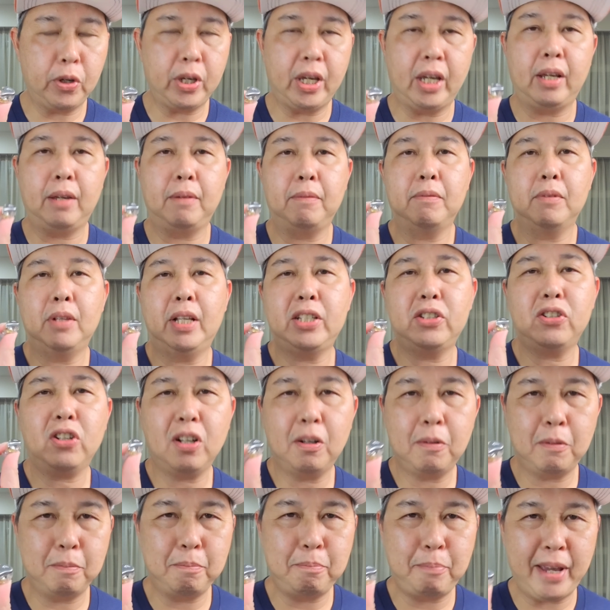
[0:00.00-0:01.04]
okay, let's
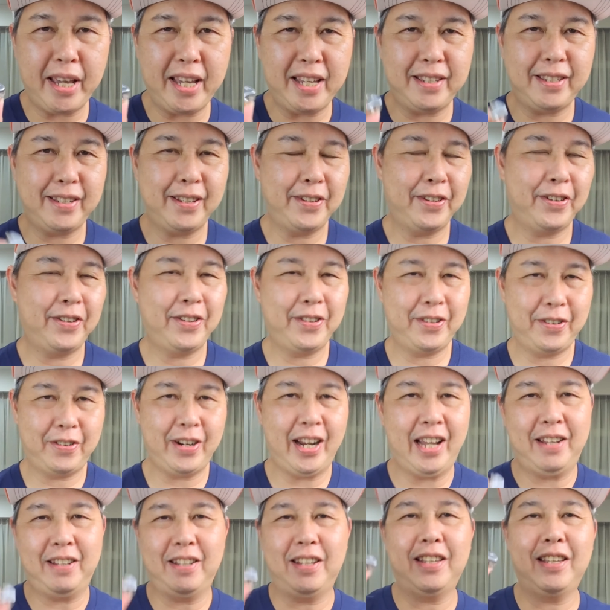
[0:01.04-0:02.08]
talk about bass,
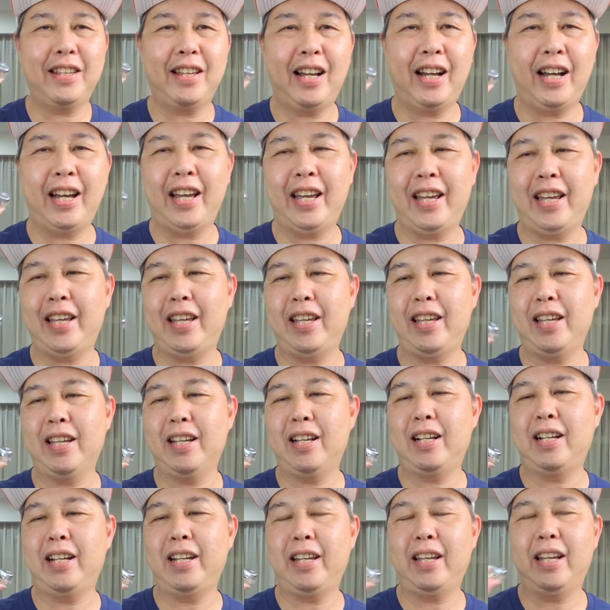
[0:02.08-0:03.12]
right? I
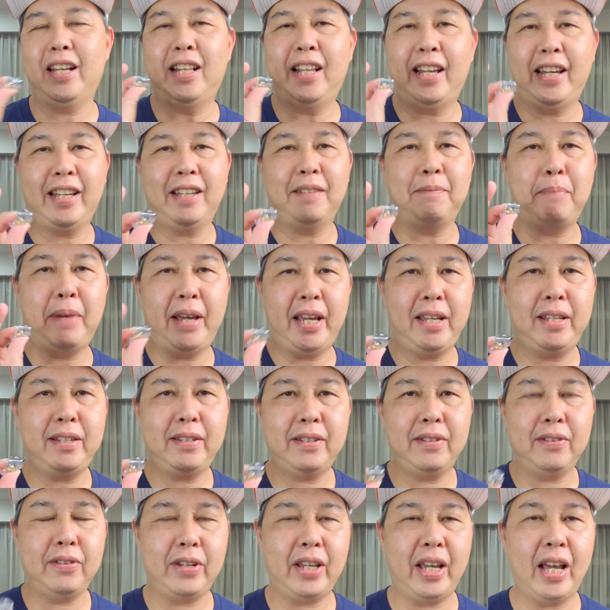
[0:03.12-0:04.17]
like
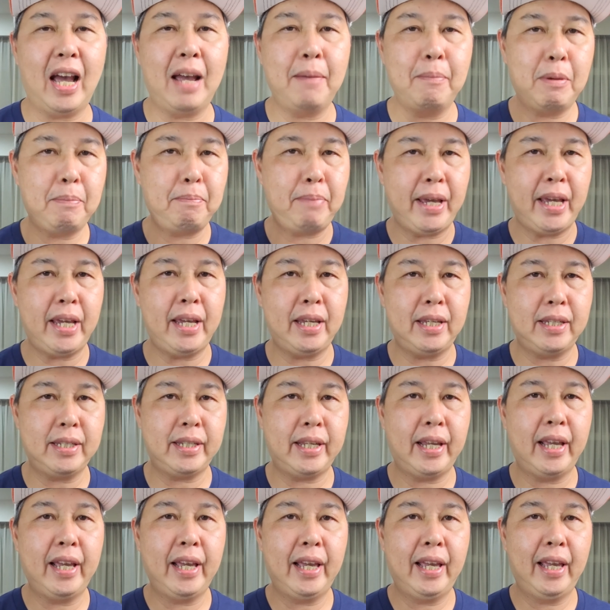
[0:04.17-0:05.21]
bass. Okay, I'm a
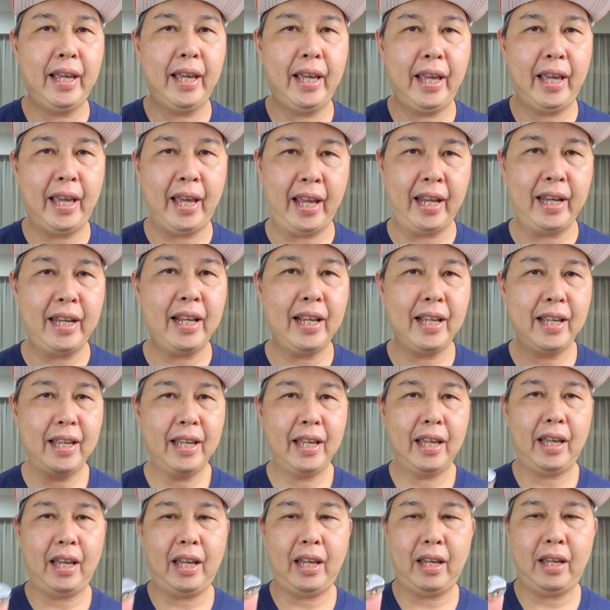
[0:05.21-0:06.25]
bass head,
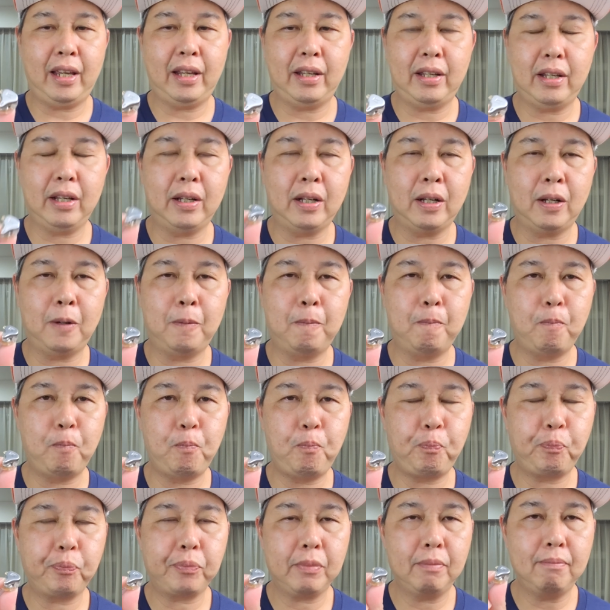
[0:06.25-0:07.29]
and
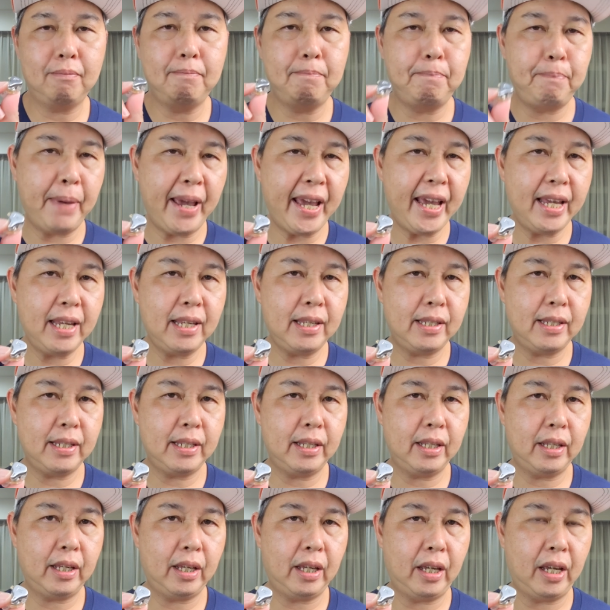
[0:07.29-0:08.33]

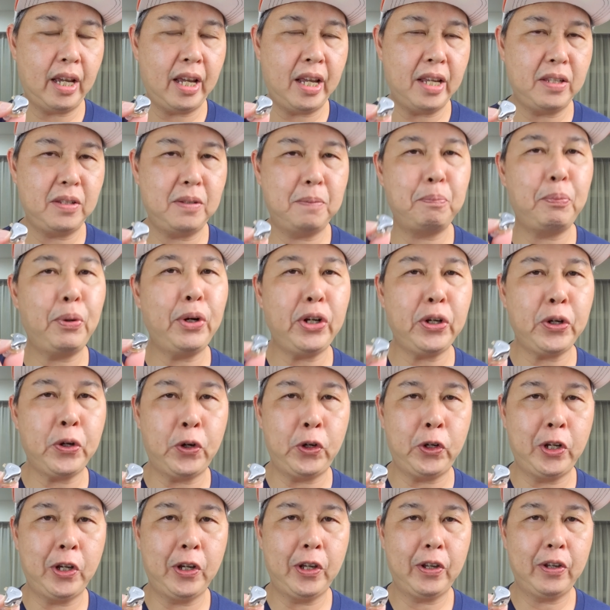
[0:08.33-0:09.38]
bass is pretty
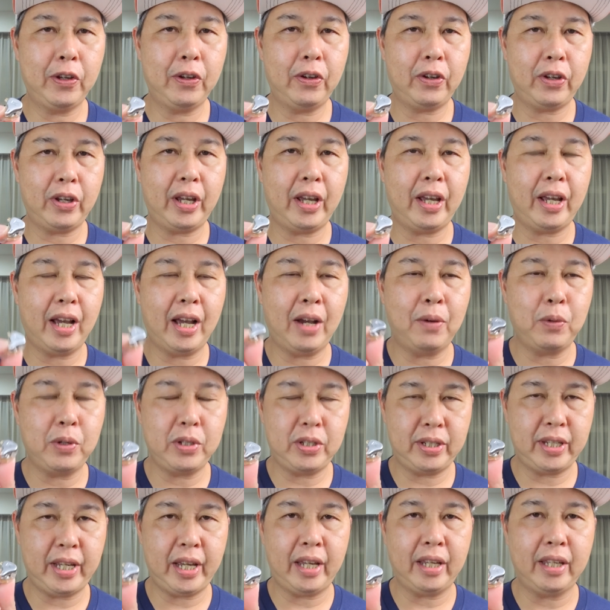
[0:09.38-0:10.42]
good, okay, I
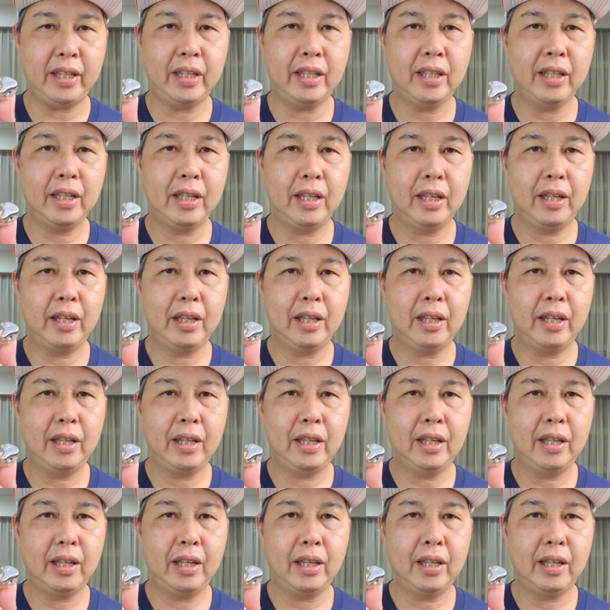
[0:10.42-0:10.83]
would say.